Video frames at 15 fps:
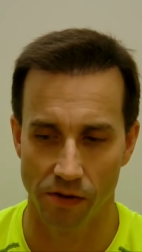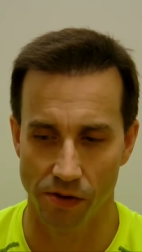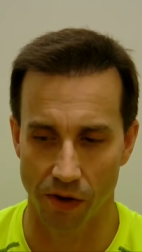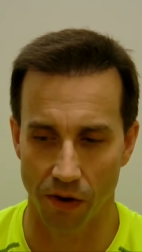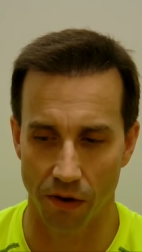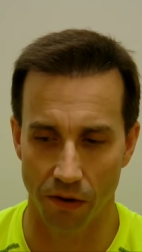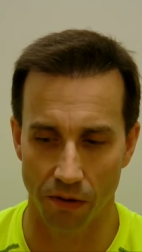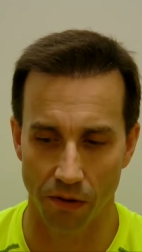
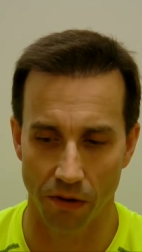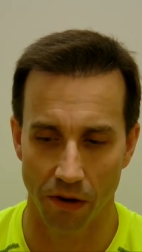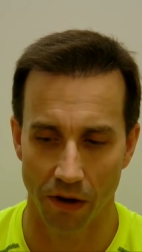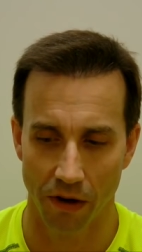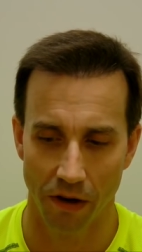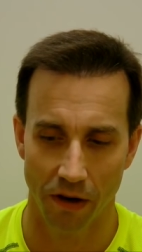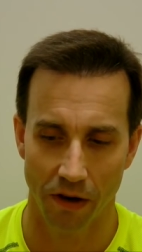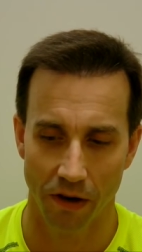So
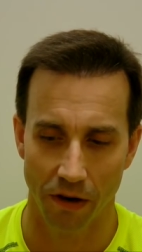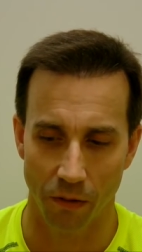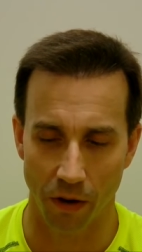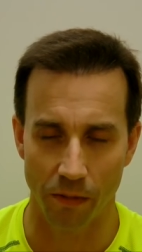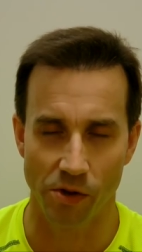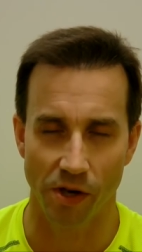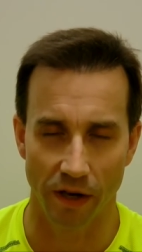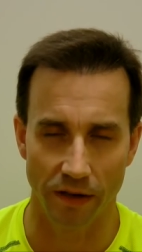
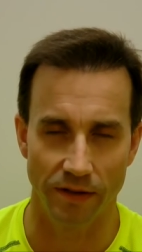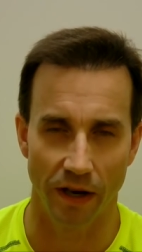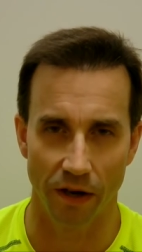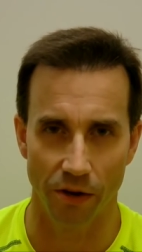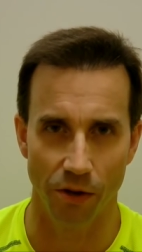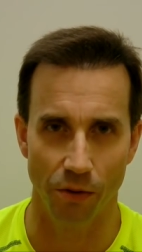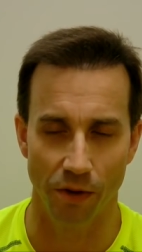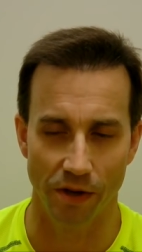what I'm trying to
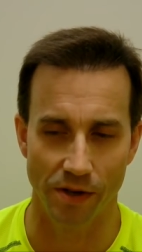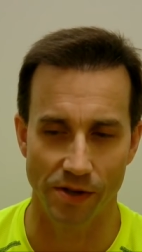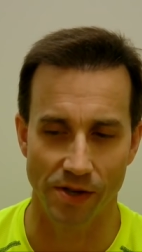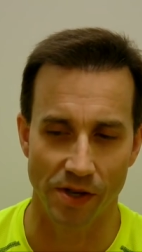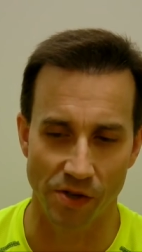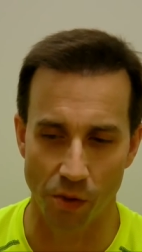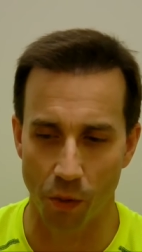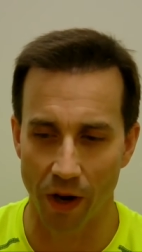tell you
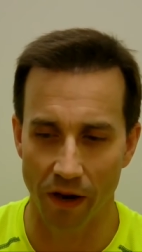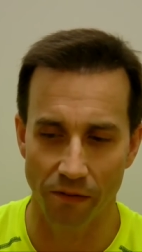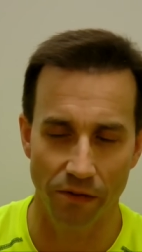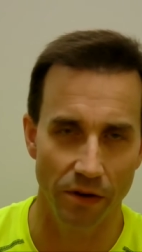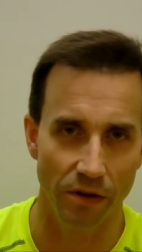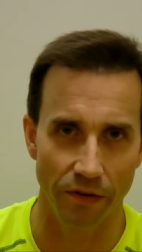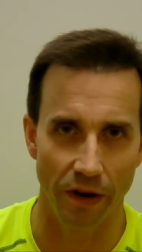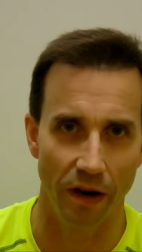is the way I
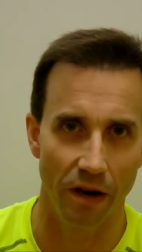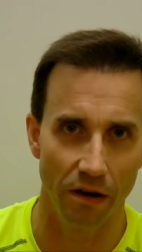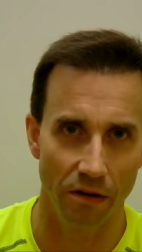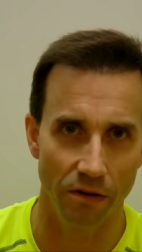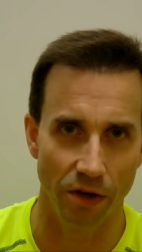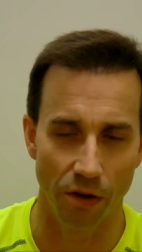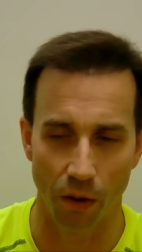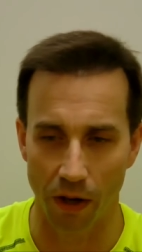feel
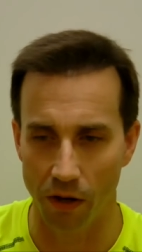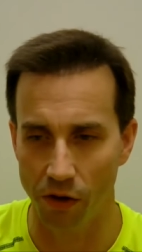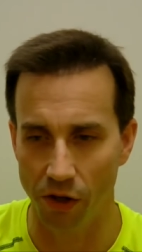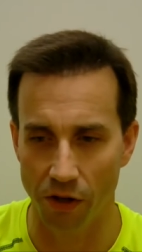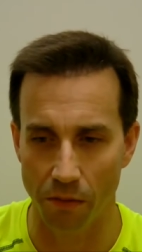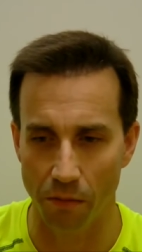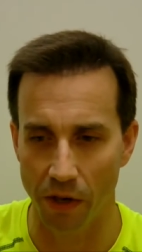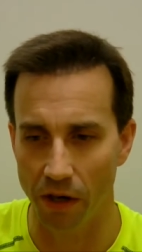now, I
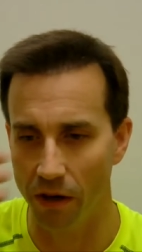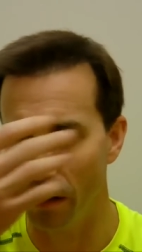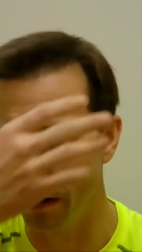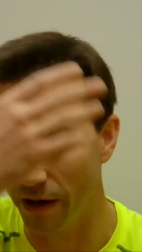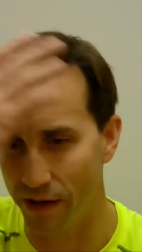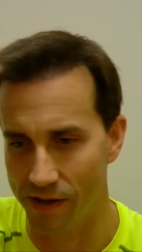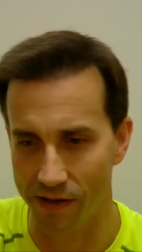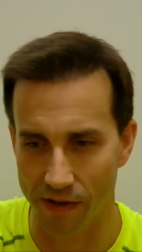look in the
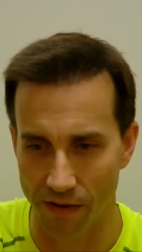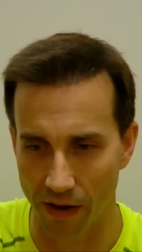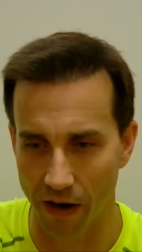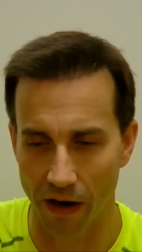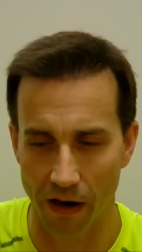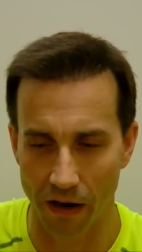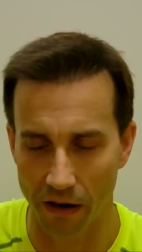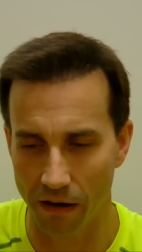mirror, I see the
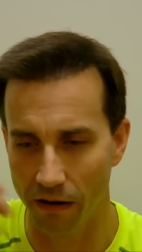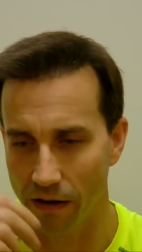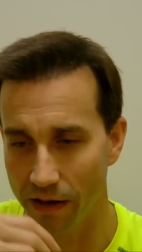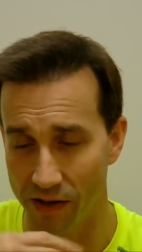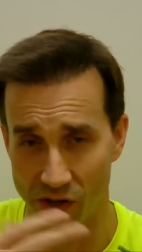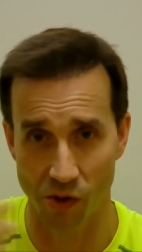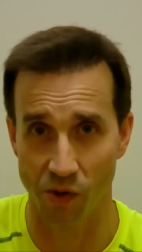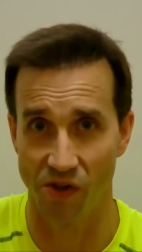hair,
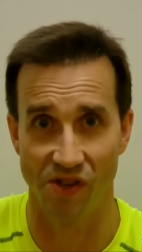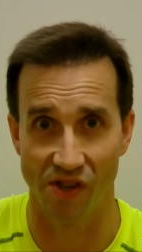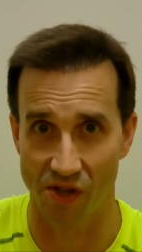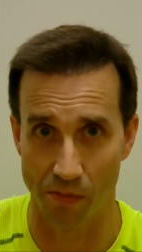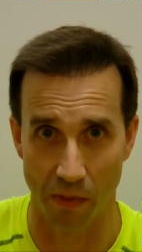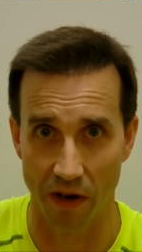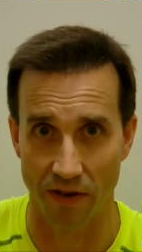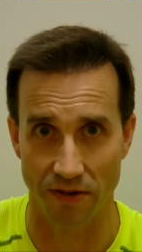and this is only
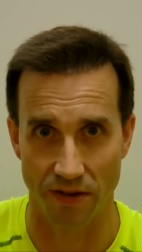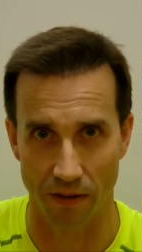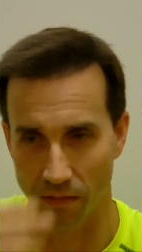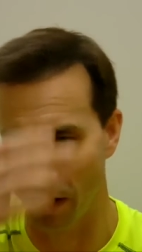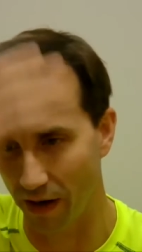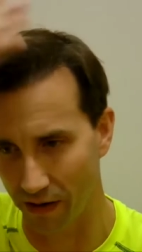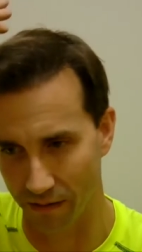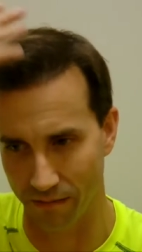6 months. I
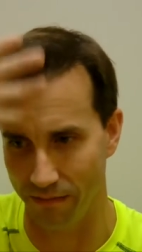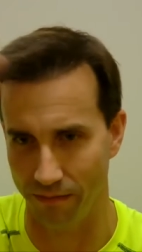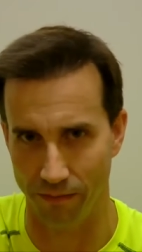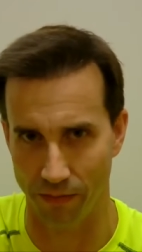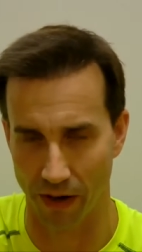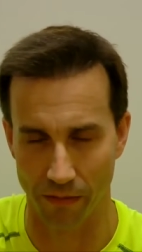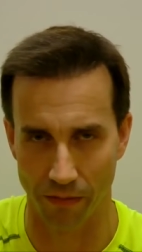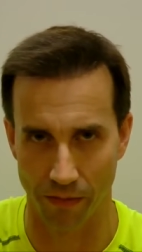mean, I'm
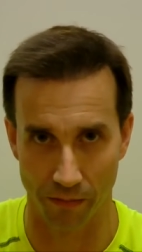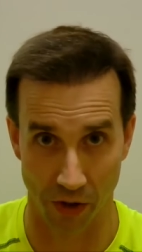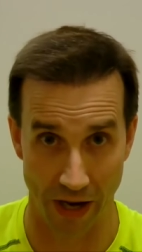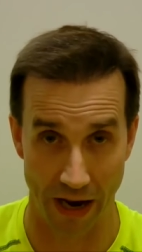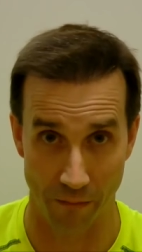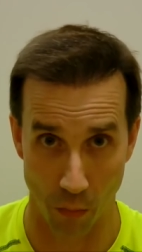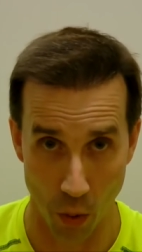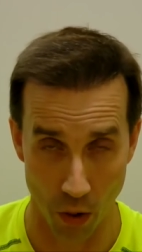going
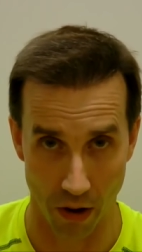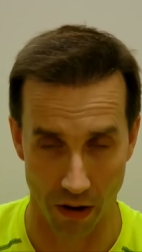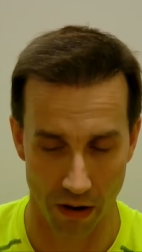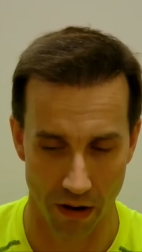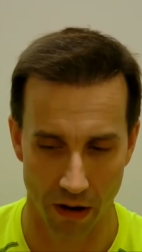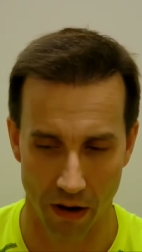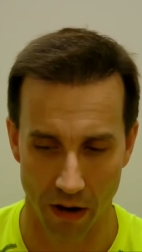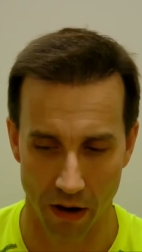to have more.